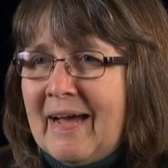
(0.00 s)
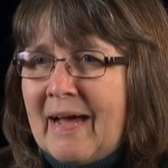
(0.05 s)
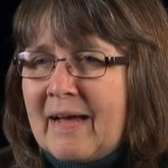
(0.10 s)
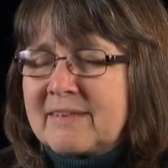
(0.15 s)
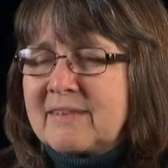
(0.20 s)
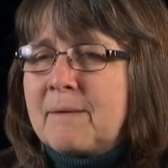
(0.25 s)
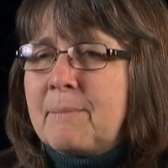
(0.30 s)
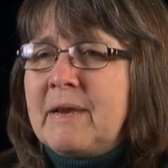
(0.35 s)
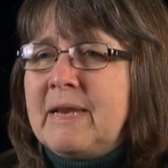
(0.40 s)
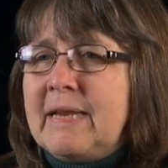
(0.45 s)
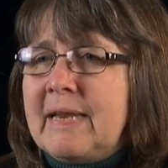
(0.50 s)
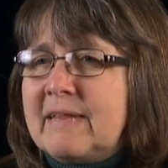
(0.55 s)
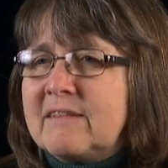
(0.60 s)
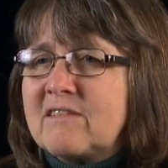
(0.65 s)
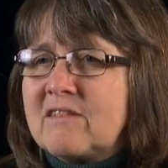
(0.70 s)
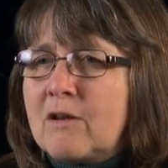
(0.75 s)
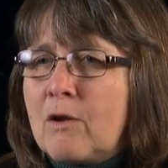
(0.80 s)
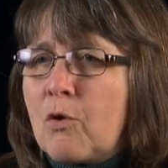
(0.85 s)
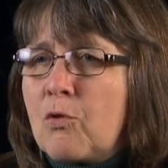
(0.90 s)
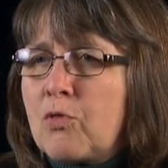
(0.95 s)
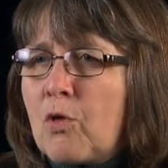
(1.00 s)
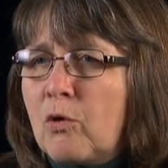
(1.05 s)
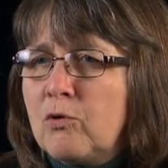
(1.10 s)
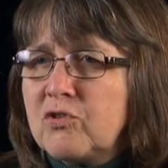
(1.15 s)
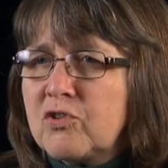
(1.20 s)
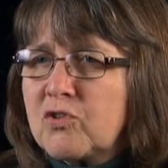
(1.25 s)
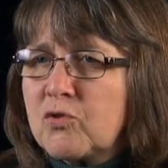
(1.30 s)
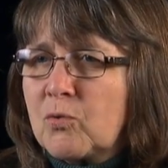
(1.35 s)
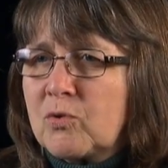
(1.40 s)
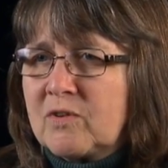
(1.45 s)
Somebody needs to know those
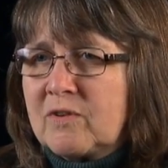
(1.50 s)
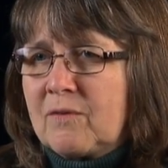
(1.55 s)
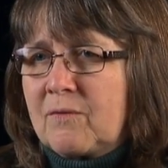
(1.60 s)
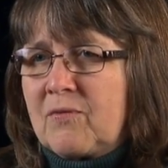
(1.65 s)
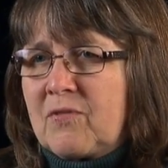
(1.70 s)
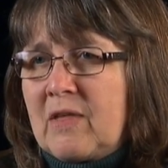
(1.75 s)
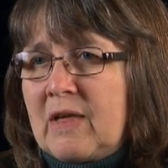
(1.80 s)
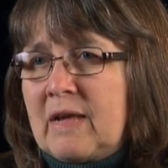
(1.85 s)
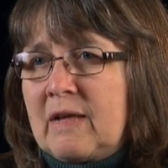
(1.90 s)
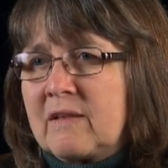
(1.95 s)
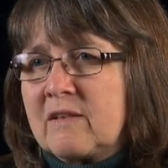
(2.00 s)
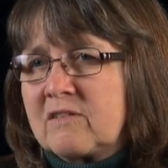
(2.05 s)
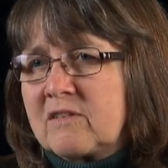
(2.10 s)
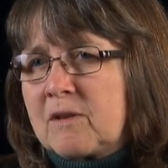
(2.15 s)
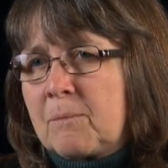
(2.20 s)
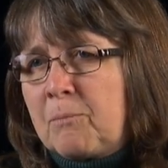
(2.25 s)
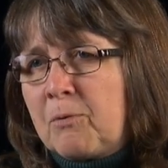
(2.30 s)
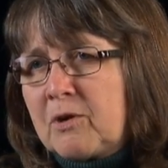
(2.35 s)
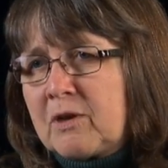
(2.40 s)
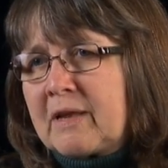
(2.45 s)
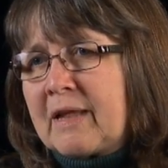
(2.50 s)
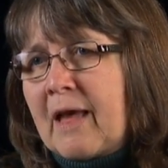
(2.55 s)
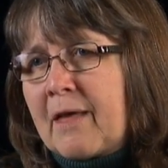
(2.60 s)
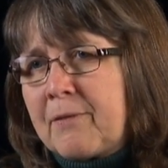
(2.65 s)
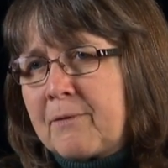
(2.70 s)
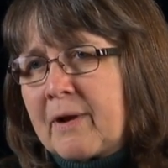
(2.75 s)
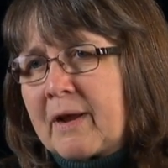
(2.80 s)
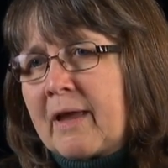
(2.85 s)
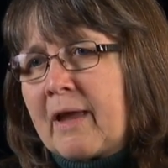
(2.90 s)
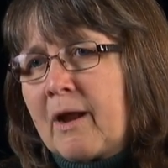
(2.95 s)
sorts of things to put
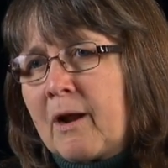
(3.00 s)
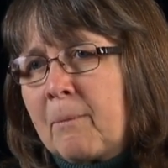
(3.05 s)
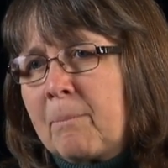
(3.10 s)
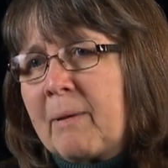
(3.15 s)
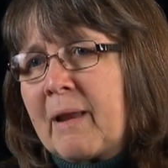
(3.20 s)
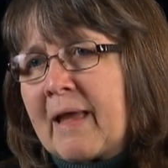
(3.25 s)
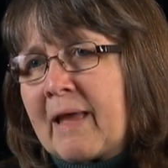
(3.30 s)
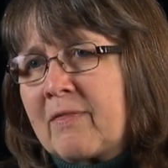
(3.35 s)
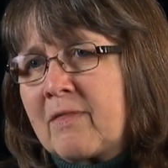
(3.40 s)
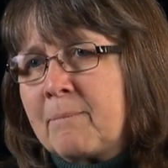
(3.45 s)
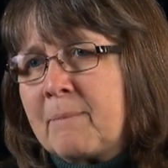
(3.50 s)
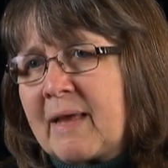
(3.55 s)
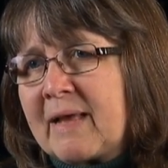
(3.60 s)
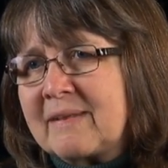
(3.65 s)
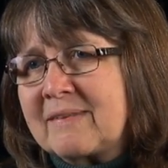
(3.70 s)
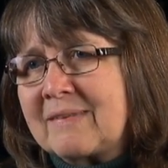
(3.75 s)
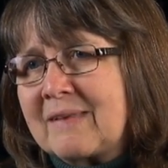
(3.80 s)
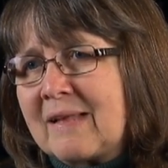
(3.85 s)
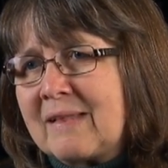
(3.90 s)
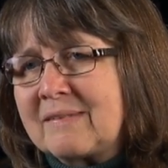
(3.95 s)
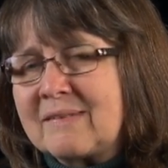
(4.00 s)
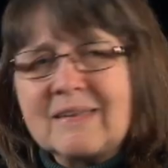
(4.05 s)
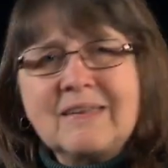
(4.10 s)
together a care plan that makes sense.